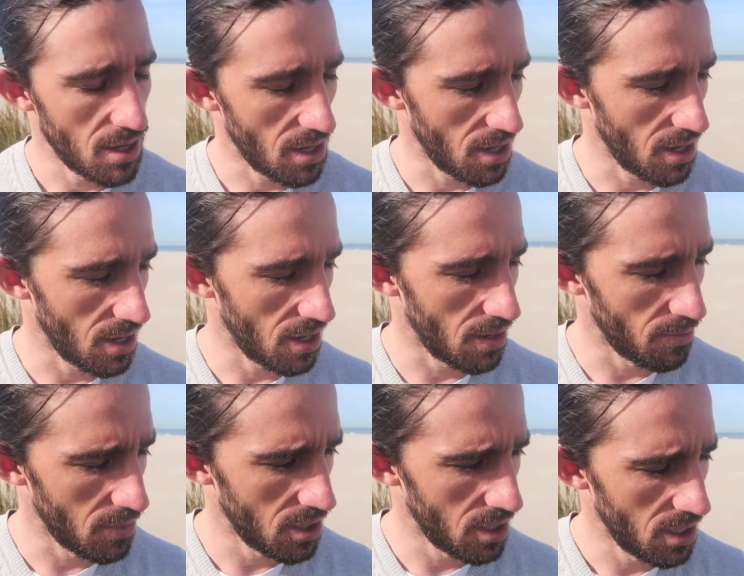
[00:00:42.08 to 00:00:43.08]

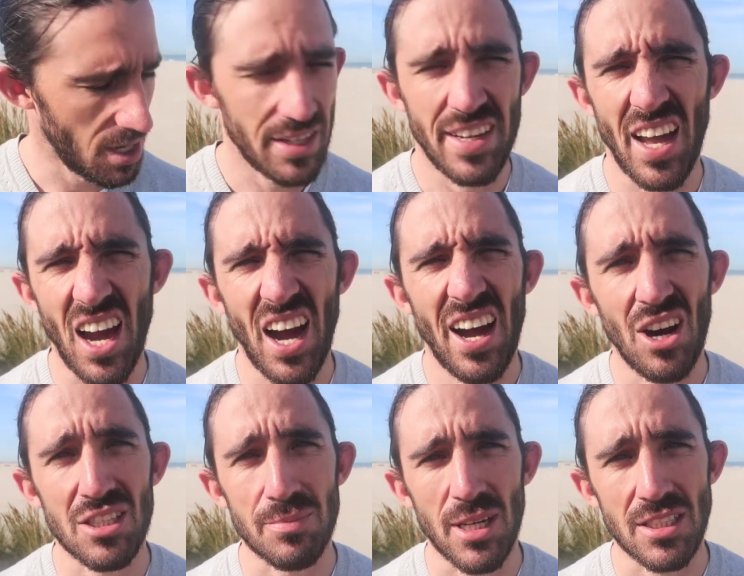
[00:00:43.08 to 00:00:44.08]
Um, yeah, I
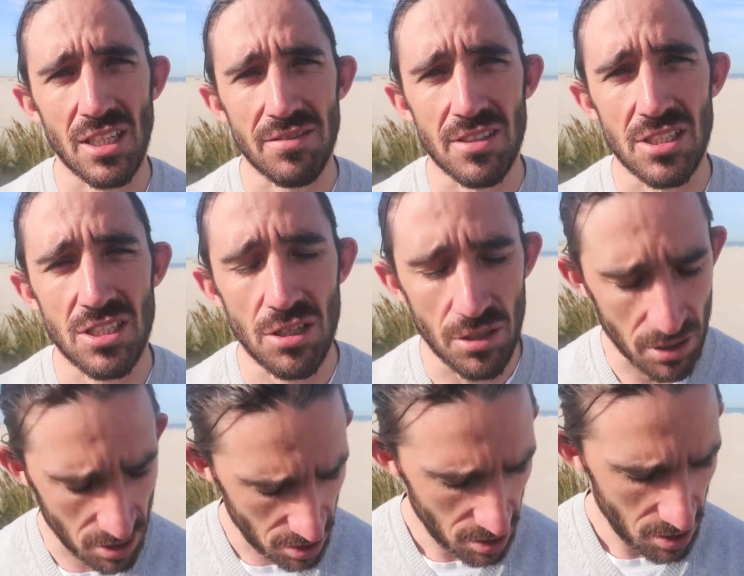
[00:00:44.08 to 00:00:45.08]
asked myself this too.
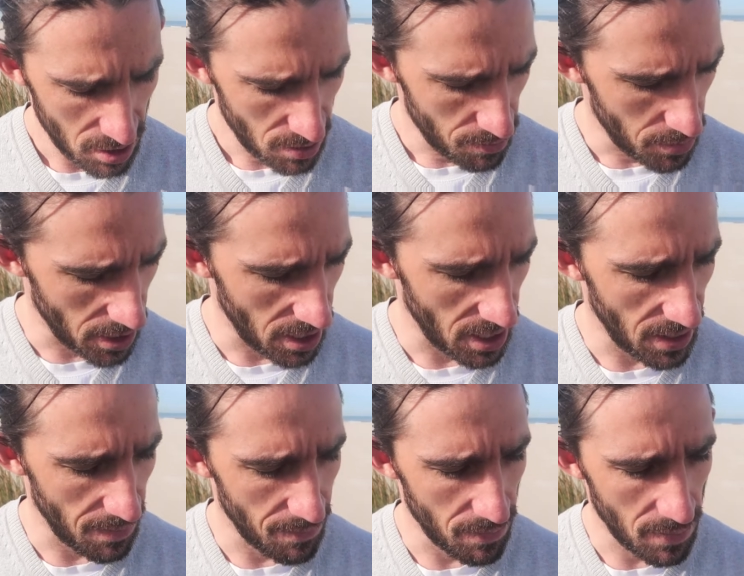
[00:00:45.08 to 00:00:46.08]
But
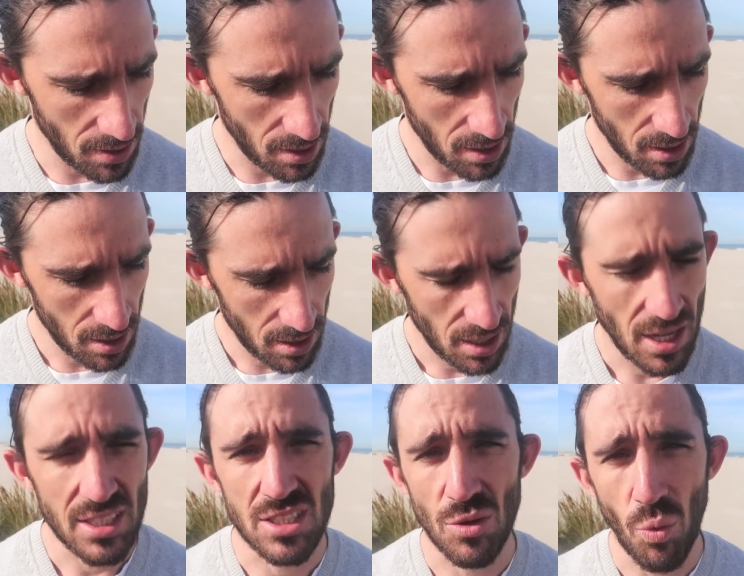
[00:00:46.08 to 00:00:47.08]
um,
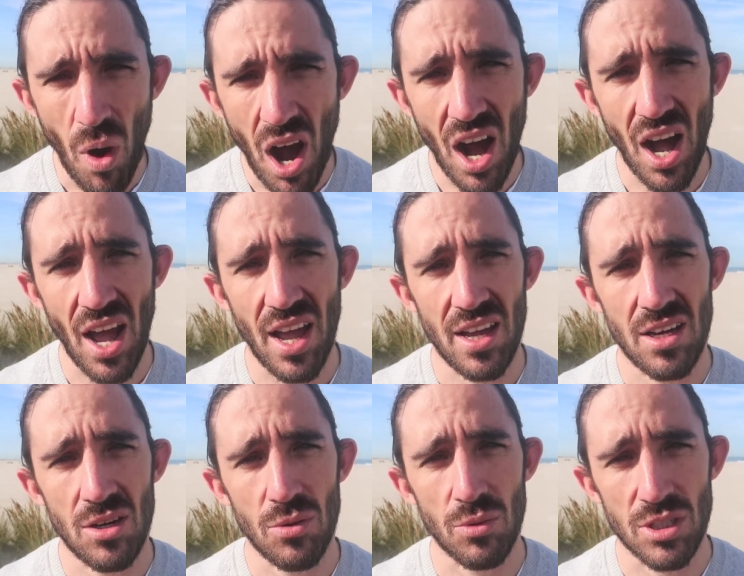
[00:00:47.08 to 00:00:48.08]
it's the why
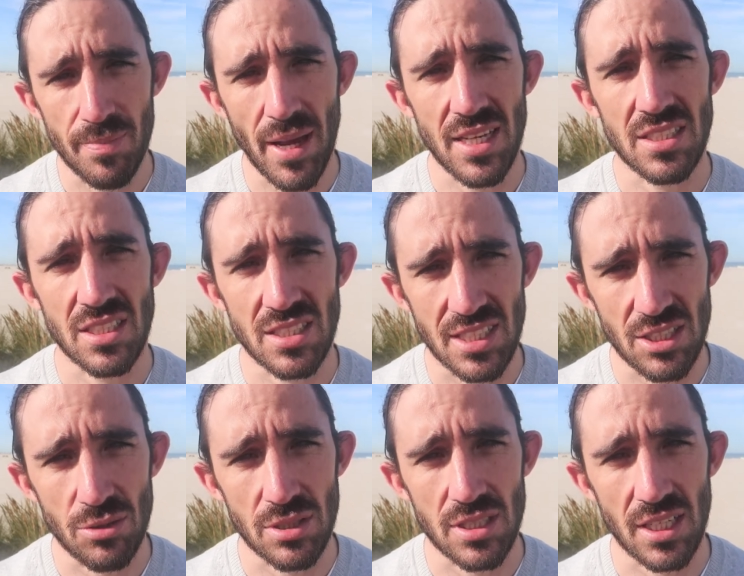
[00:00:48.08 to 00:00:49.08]
which makes this
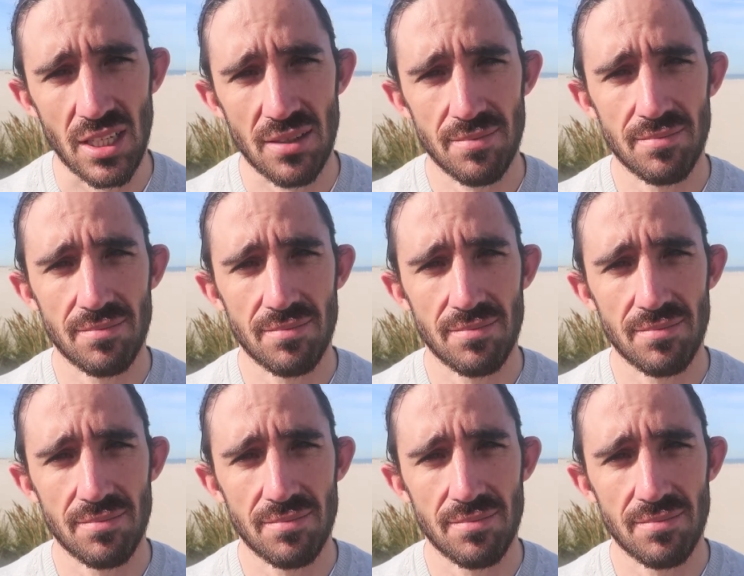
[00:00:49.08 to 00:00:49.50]
interesting.